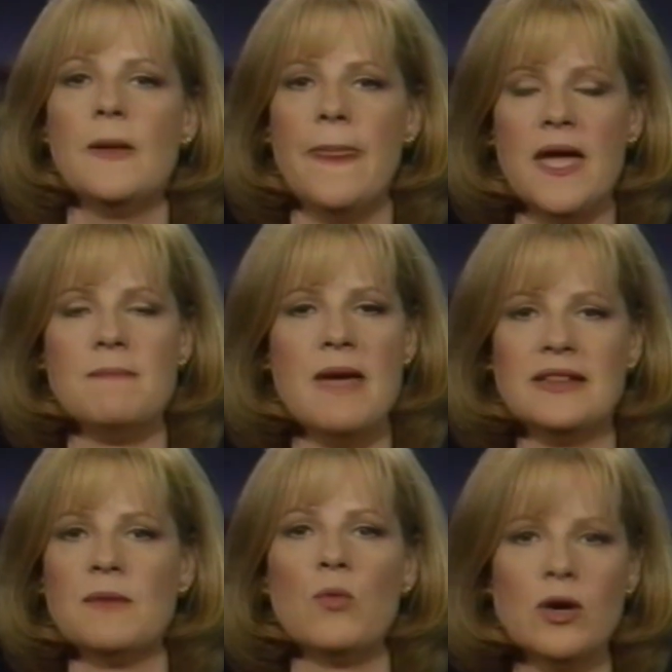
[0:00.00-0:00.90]
they make
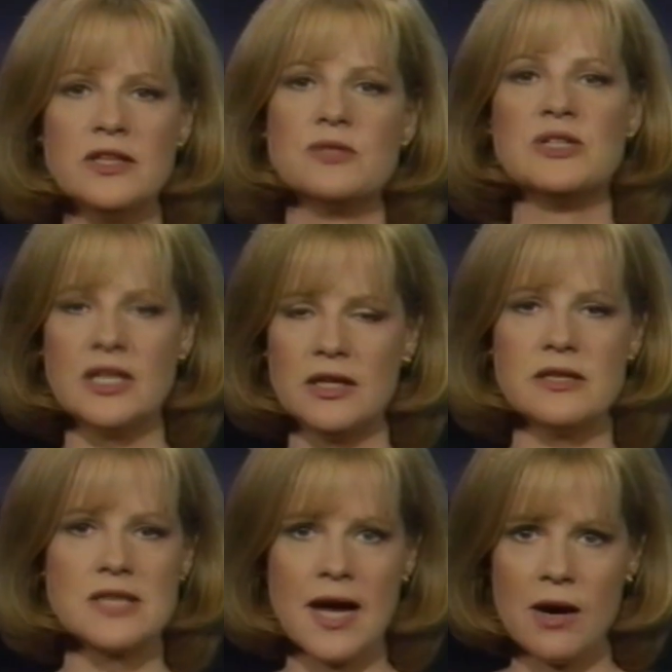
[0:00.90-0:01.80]
them work these
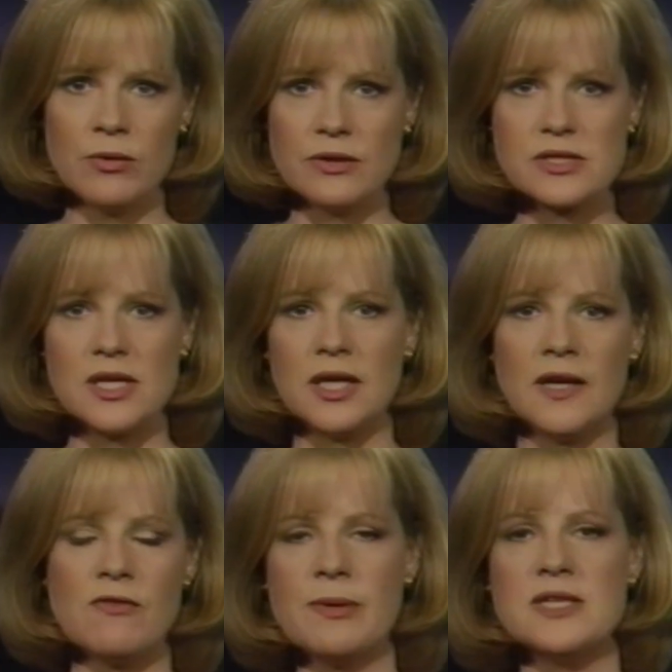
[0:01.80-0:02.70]
ridiculous hours and
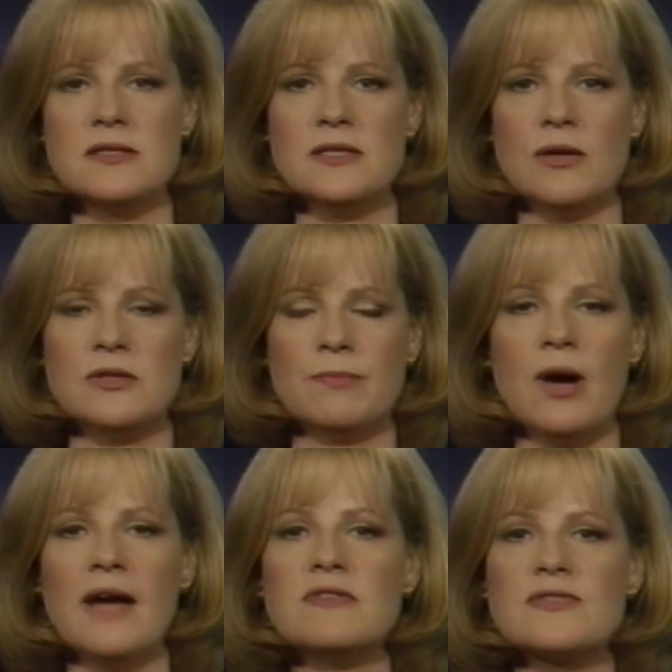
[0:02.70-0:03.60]
everybody's, you know,
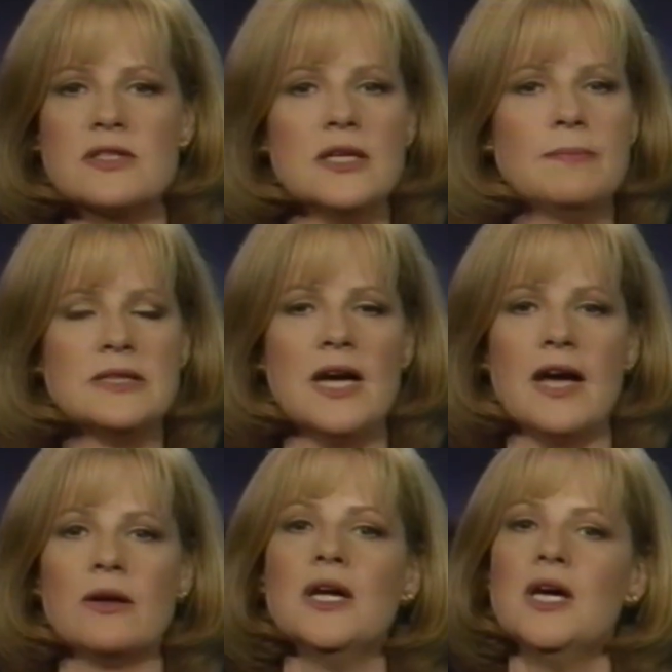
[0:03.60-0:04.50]
deprived of sleep and
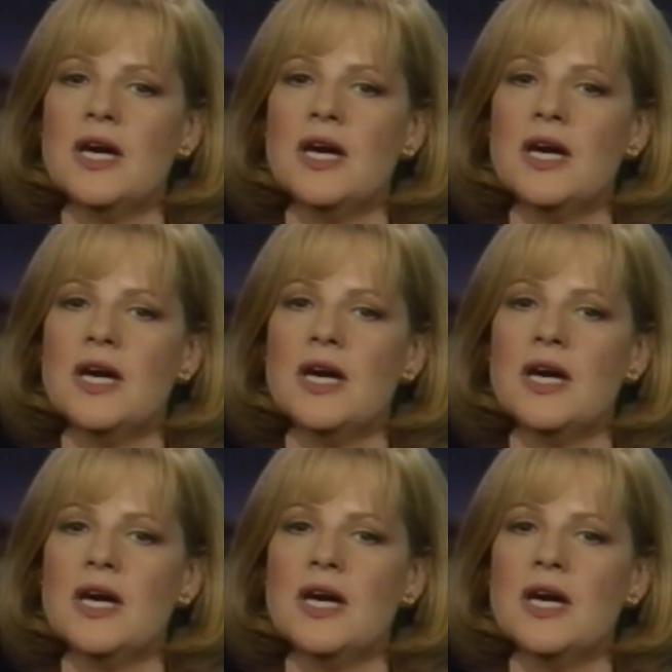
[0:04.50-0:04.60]
tired.